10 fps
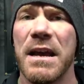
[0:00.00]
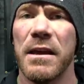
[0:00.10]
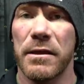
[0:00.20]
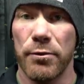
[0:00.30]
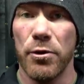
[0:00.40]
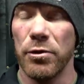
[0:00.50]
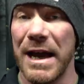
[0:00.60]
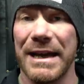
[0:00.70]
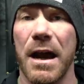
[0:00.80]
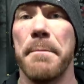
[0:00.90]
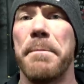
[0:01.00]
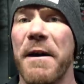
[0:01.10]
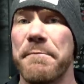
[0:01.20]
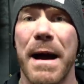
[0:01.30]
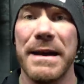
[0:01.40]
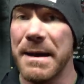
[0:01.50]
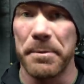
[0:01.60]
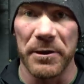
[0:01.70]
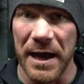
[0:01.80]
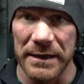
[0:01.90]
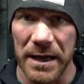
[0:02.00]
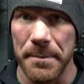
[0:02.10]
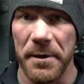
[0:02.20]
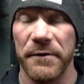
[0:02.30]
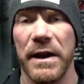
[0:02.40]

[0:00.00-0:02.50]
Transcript: through like above my nipple line type of